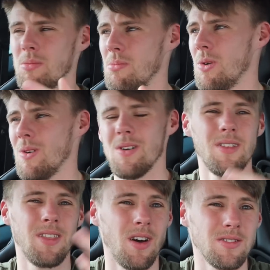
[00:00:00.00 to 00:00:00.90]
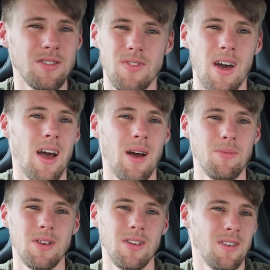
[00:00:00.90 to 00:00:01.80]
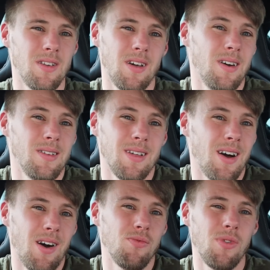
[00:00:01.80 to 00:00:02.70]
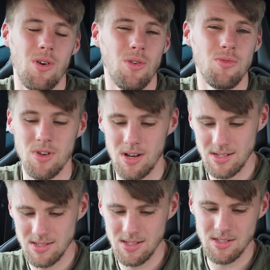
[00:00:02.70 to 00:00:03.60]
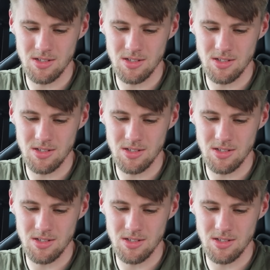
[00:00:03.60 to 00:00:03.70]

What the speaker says: but the odds of that happening are unrealistic.